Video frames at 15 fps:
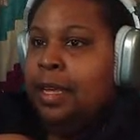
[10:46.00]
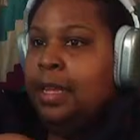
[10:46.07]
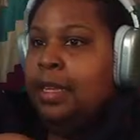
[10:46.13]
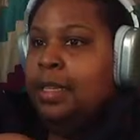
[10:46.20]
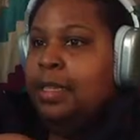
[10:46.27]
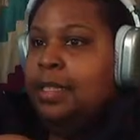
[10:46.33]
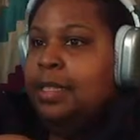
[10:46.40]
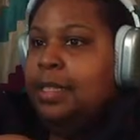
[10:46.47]

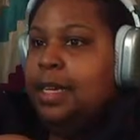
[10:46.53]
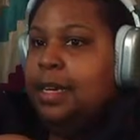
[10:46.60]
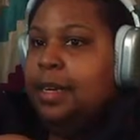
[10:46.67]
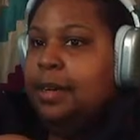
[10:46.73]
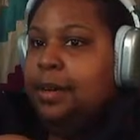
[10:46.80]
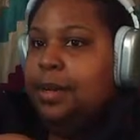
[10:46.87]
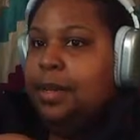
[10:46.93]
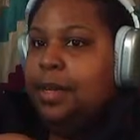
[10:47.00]

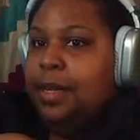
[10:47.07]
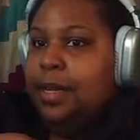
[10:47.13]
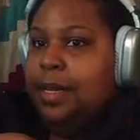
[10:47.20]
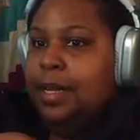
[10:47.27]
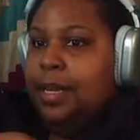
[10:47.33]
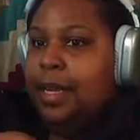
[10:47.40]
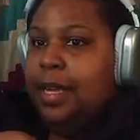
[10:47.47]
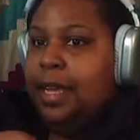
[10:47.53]
So,
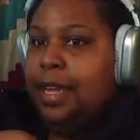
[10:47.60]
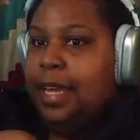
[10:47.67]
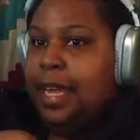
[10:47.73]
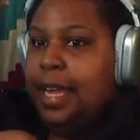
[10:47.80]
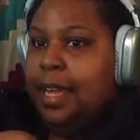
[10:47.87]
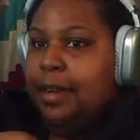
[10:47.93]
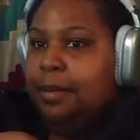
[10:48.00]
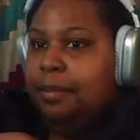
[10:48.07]

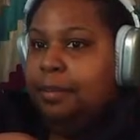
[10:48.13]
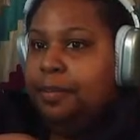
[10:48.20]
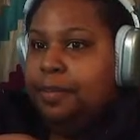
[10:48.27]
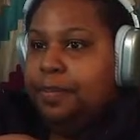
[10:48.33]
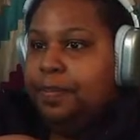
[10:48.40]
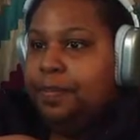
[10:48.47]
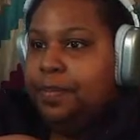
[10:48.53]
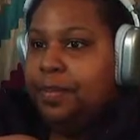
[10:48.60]
again,
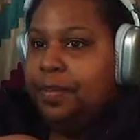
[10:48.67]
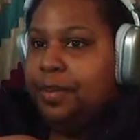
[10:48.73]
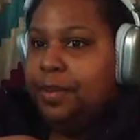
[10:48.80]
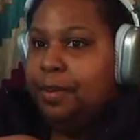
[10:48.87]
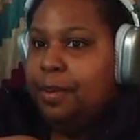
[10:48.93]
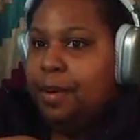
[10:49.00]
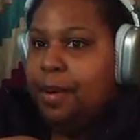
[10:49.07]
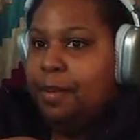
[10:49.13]

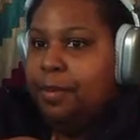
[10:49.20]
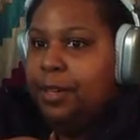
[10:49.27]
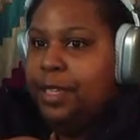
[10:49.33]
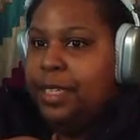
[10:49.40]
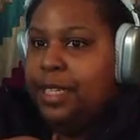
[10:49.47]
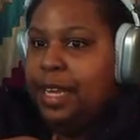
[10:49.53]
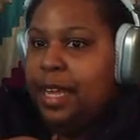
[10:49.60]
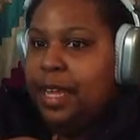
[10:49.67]
one more
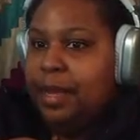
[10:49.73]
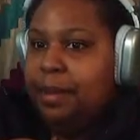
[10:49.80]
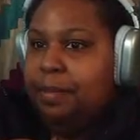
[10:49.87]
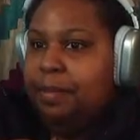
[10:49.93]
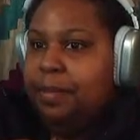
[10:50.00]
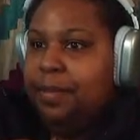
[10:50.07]
time.